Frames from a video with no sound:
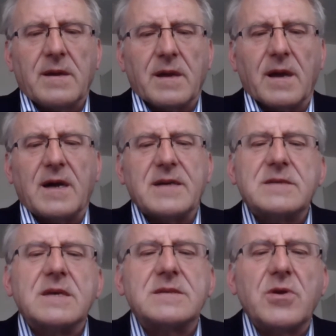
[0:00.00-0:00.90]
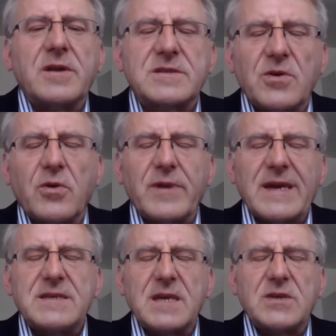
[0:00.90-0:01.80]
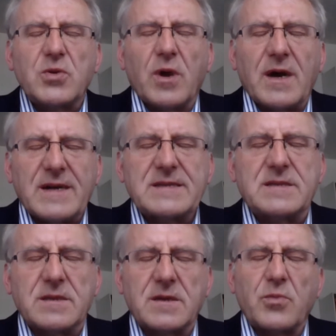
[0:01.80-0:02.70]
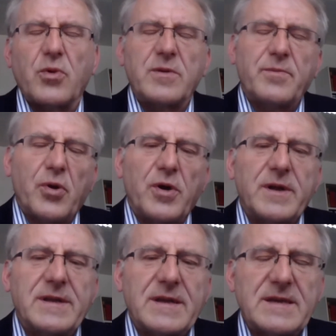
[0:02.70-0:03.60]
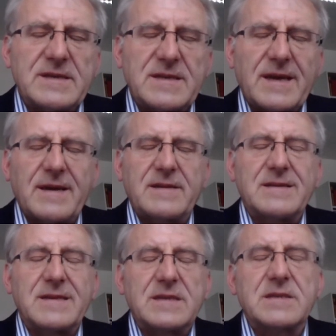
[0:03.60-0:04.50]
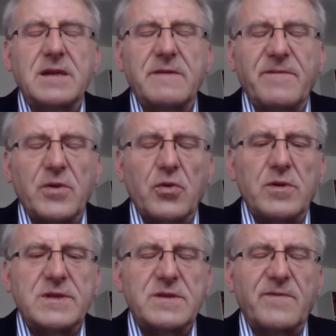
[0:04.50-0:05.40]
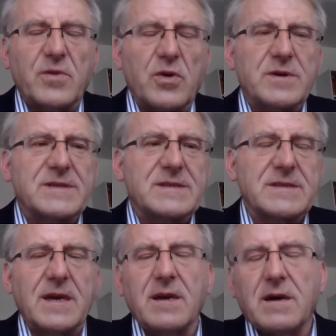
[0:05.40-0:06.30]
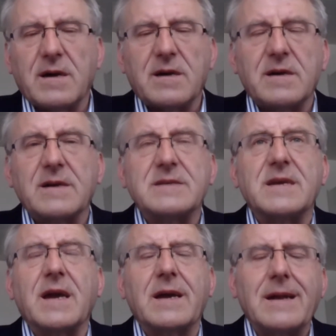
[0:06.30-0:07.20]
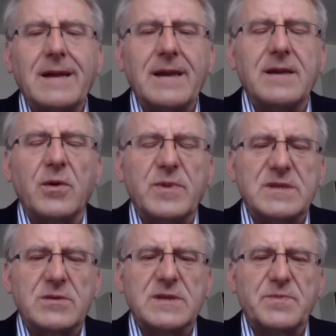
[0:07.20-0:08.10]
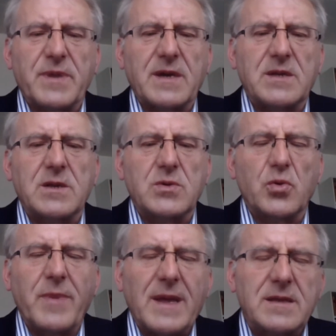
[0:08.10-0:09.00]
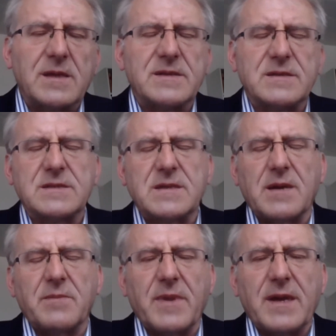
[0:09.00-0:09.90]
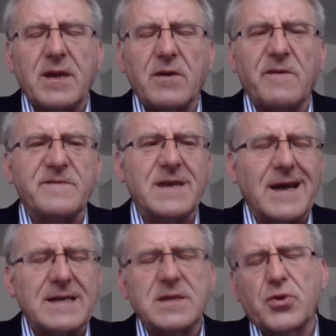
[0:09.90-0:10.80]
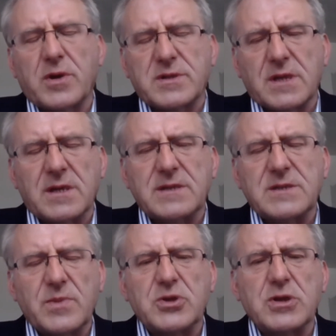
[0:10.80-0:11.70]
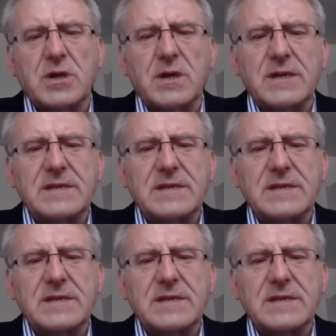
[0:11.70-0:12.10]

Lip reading: Yeah, this is not so easy to answer. One point is that the distillate fuels, of course, they are cleaner with respect to metals and many of the other toxicants which are in